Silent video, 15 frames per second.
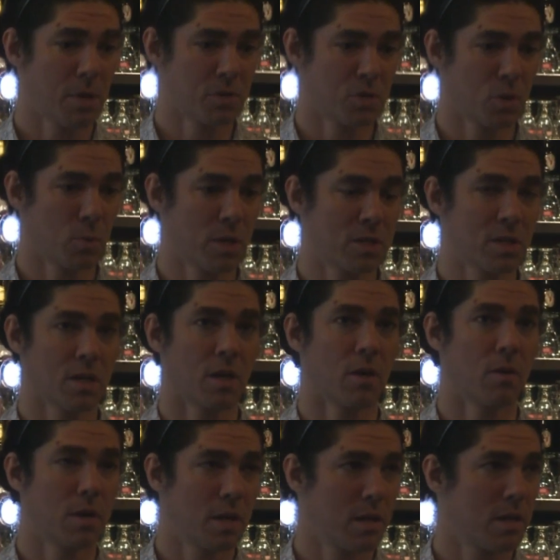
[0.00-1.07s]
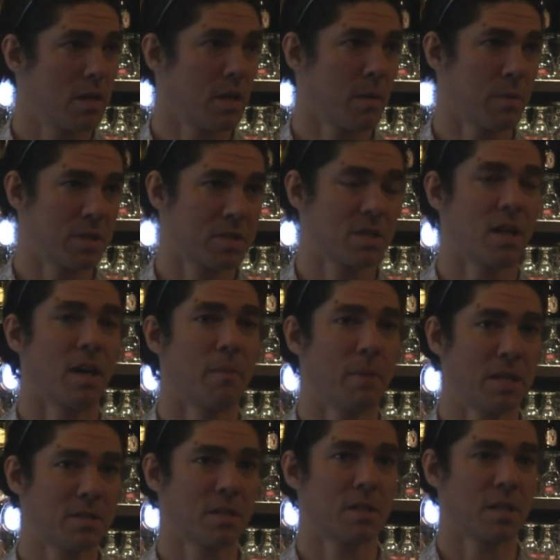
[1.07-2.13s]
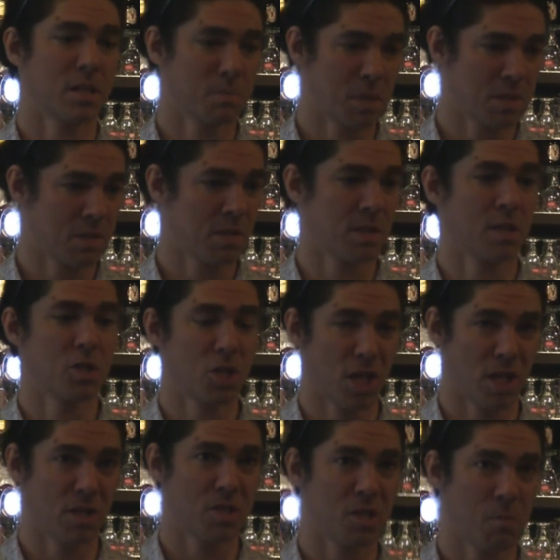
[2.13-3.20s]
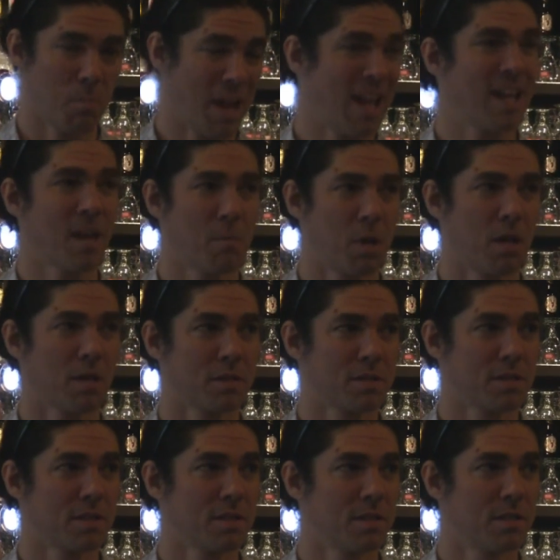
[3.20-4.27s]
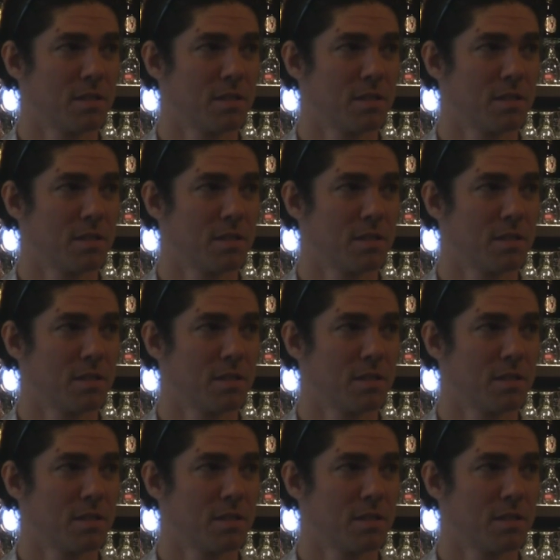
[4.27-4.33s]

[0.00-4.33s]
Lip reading: about 2 weeks ago. And we saw it's basically a change in banking policy.